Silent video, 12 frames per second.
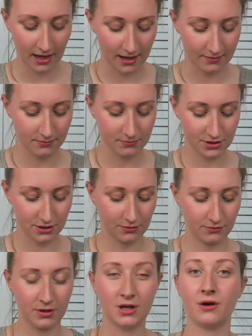um, so
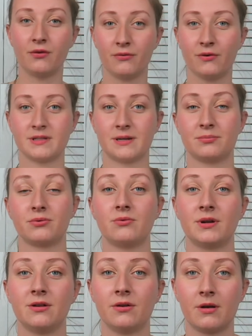you know for example
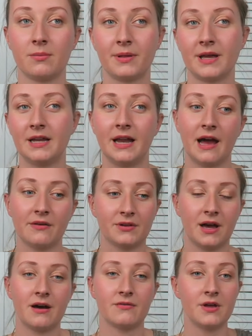when you're on a plane you have
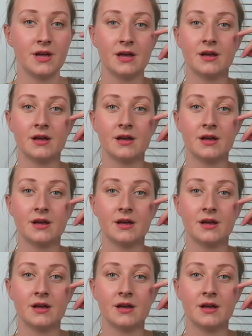to have